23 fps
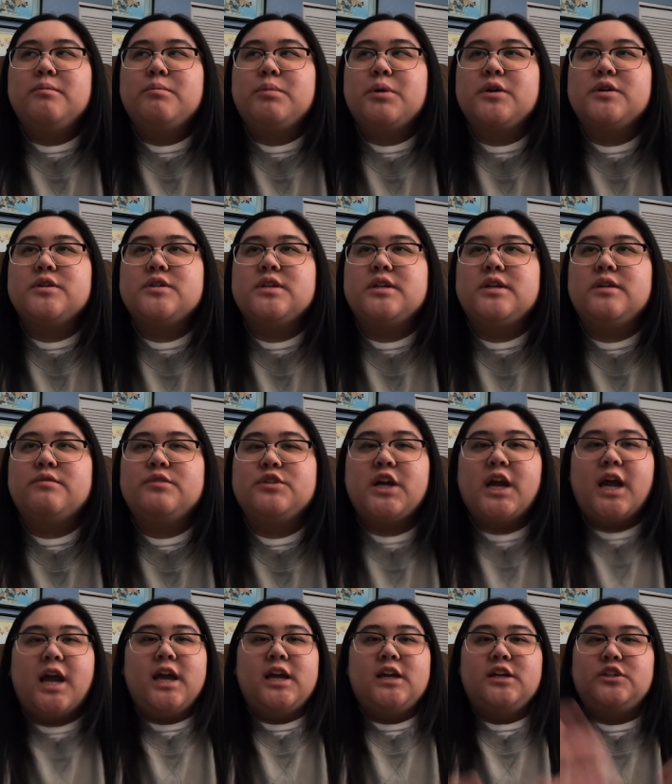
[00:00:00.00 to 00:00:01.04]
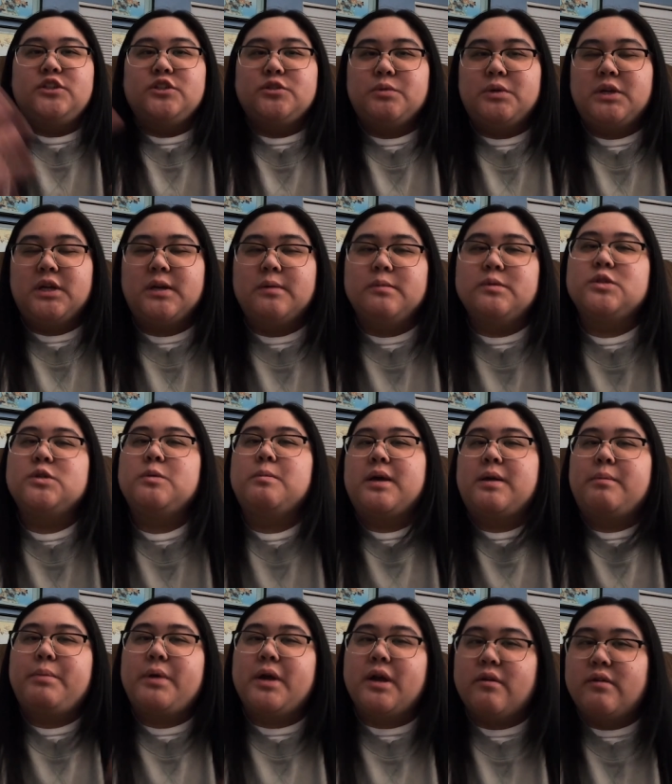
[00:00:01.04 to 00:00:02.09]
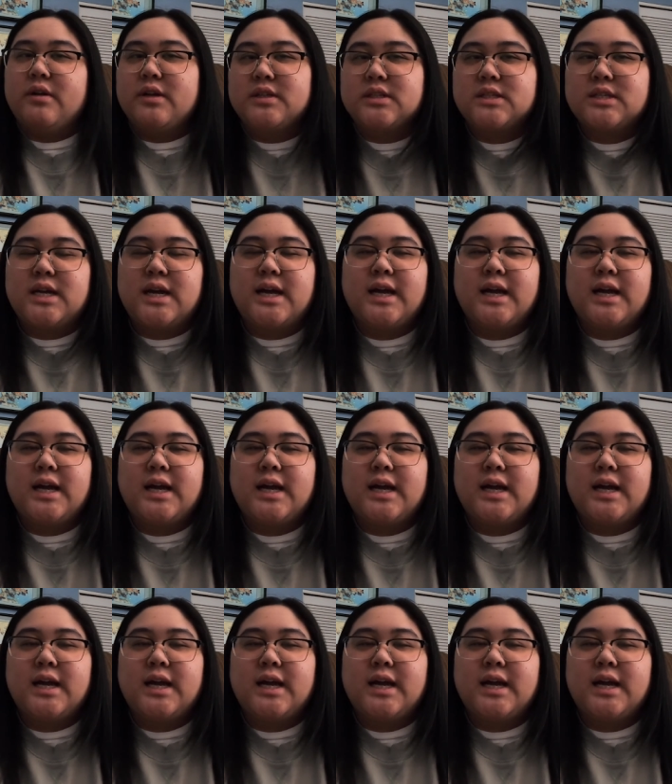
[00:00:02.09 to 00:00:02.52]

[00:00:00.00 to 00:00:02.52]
person of change when it comes to my appearance.